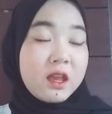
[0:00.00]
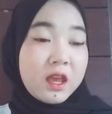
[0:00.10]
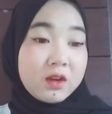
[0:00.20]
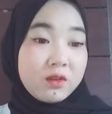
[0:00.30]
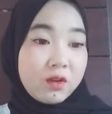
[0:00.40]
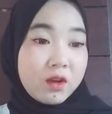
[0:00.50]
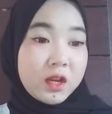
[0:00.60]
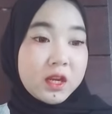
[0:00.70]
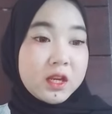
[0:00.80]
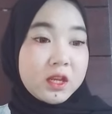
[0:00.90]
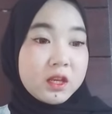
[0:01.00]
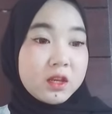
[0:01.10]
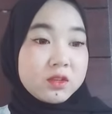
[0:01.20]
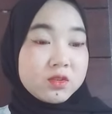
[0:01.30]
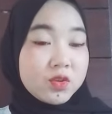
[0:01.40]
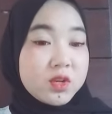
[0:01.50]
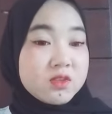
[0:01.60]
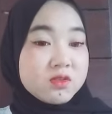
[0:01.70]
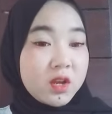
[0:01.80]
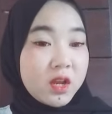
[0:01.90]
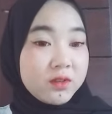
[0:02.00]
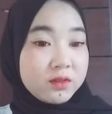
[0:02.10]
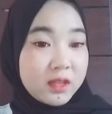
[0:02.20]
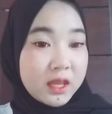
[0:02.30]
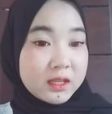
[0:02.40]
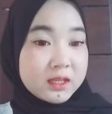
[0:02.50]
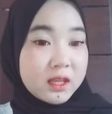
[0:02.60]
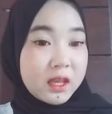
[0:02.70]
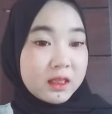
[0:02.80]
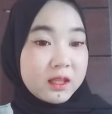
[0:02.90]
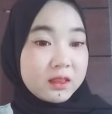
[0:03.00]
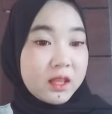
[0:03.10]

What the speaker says: and or in the Students' RecountText at the